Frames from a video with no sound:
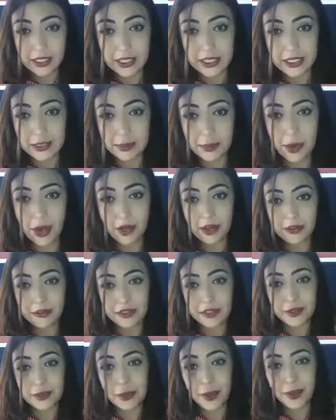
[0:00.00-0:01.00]
It's part
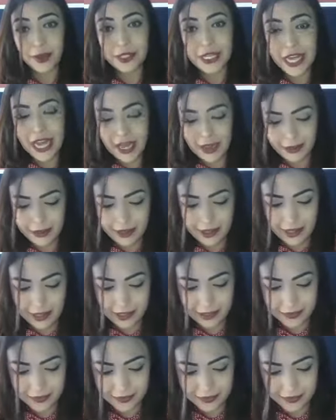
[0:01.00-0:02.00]
of a small town
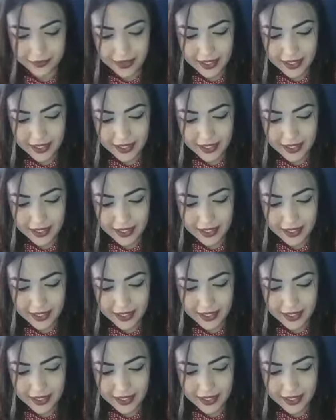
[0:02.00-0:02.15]
thing.